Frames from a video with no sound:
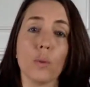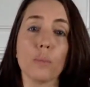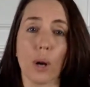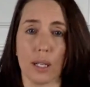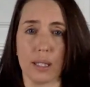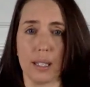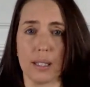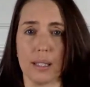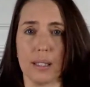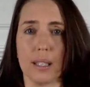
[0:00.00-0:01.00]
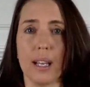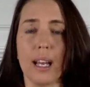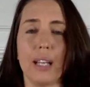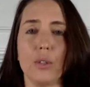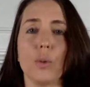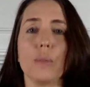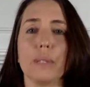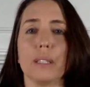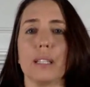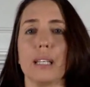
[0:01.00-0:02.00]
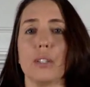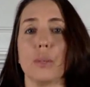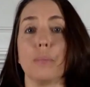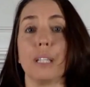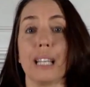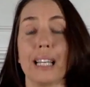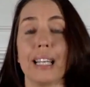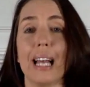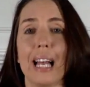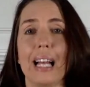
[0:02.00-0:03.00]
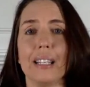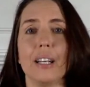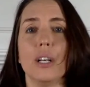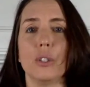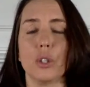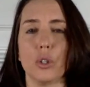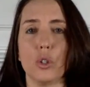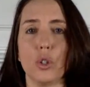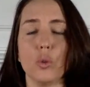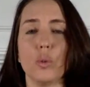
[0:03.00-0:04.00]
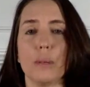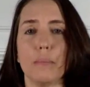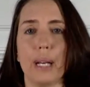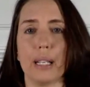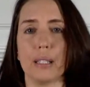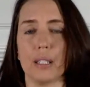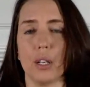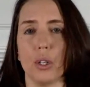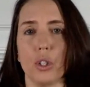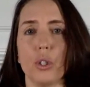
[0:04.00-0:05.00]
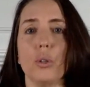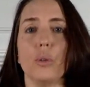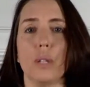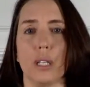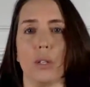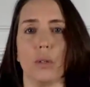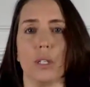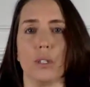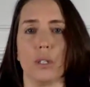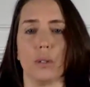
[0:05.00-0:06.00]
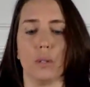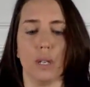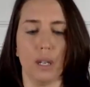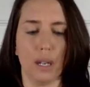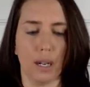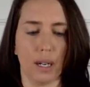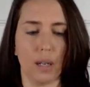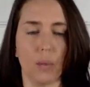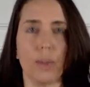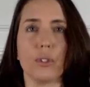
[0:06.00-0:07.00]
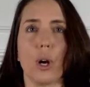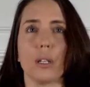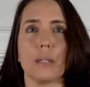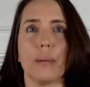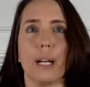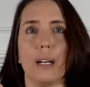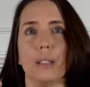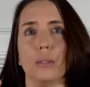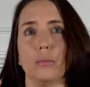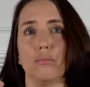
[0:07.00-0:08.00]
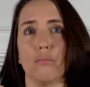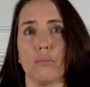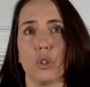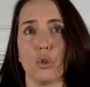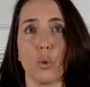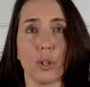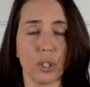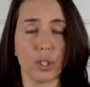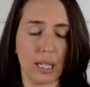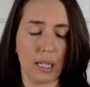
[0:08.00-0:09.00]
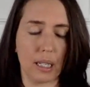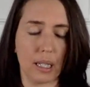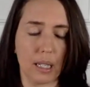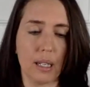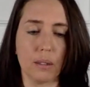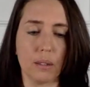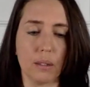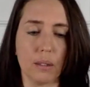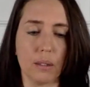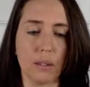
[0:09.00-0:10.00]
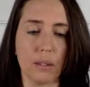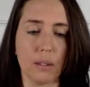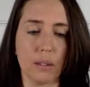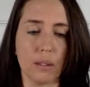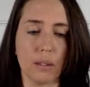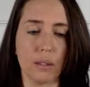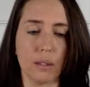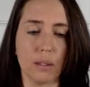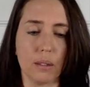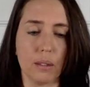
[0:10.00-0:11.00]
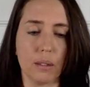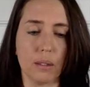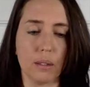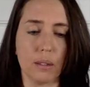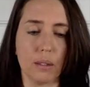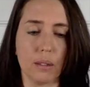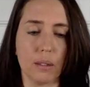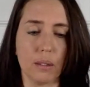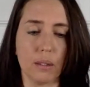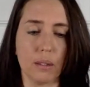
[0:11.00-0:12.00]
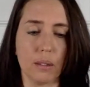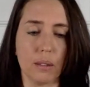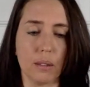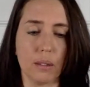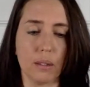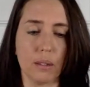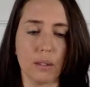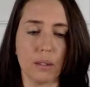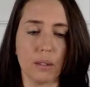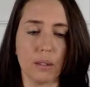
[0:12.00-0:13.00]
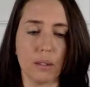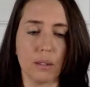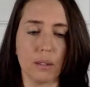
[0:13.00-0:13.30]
your own processes and your ability to plan ahead to do the best you that you can do. We've talked about sourcing, quality control, creating a workspace,